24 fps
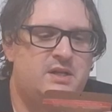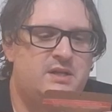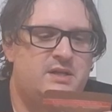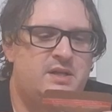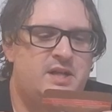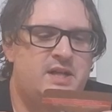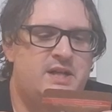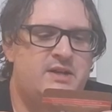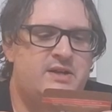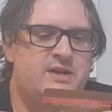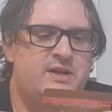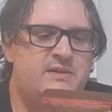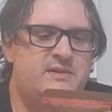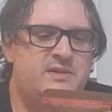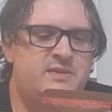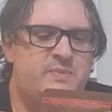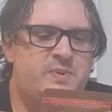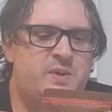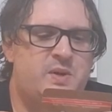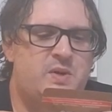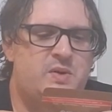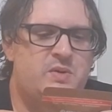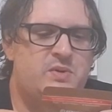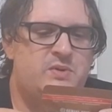9 grams of
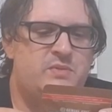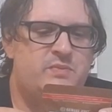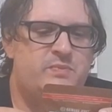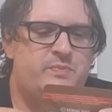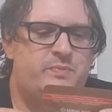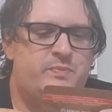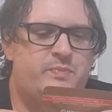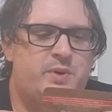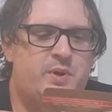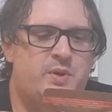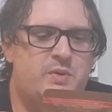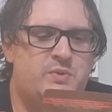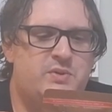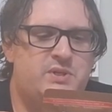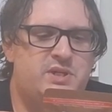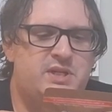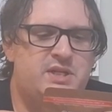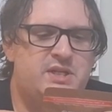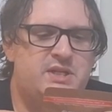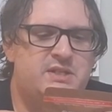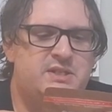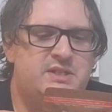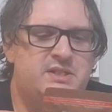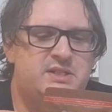
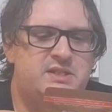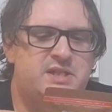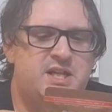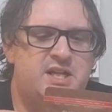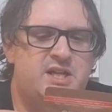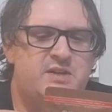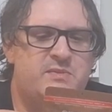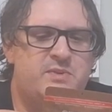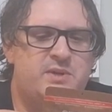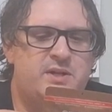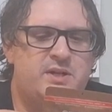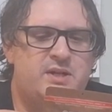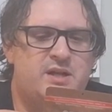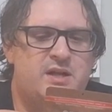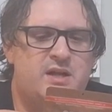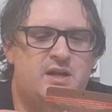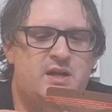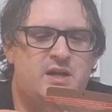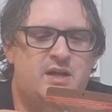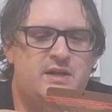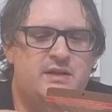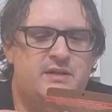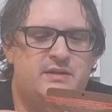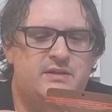protein, sustainably
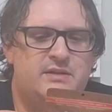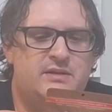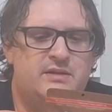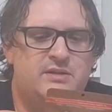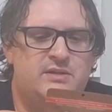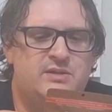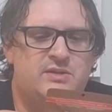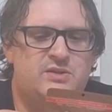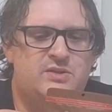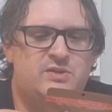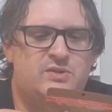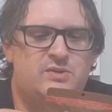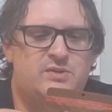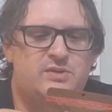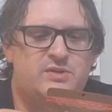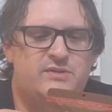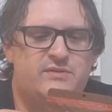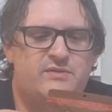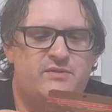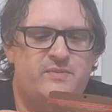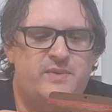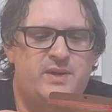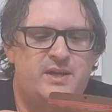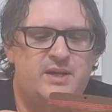caught, good source of
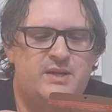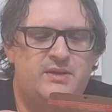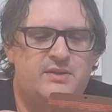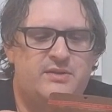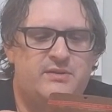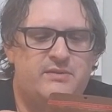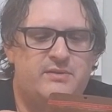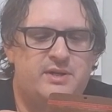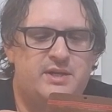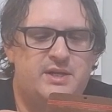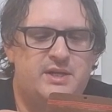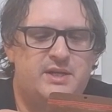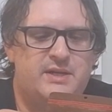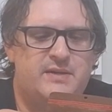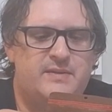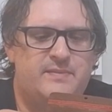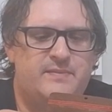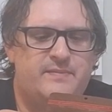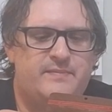omega-3.